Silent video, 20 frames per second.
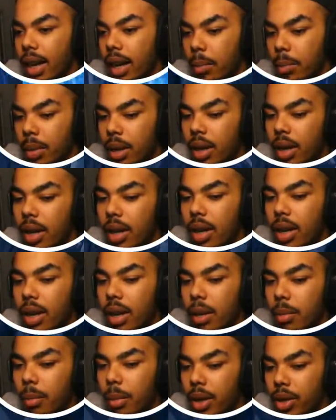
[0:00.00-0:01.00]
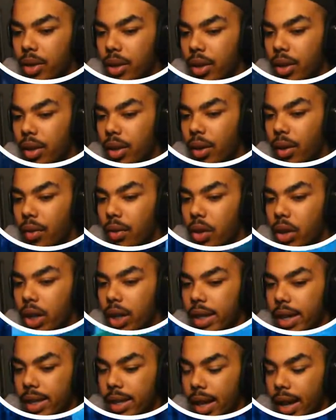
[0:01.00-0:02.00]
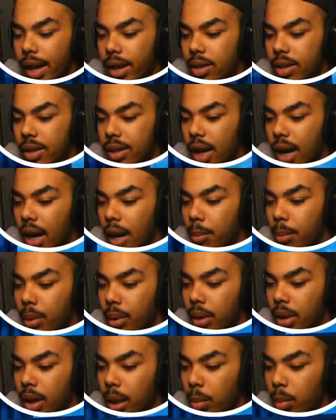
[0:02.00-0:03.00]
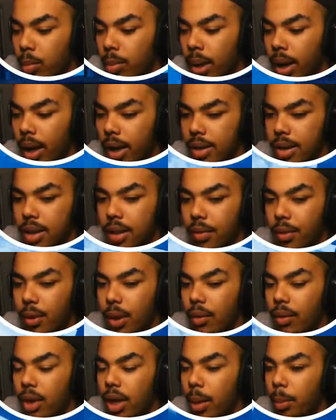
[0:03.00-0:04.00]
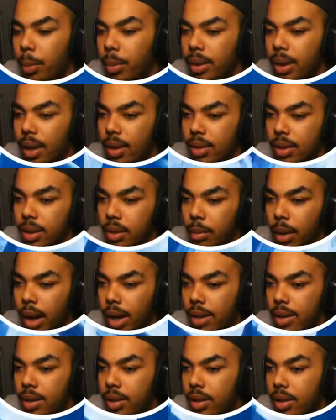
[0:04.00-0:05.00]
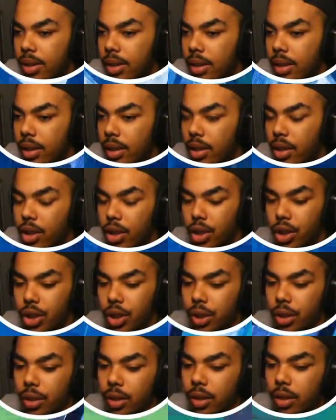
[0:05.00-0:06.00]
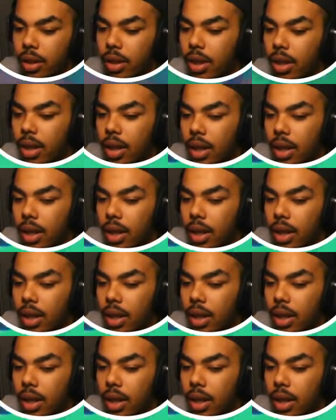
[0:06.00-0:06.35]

likely nervous at this point in time, so go ahead and just replace everything with hard mats, making sure you're, you know, cooled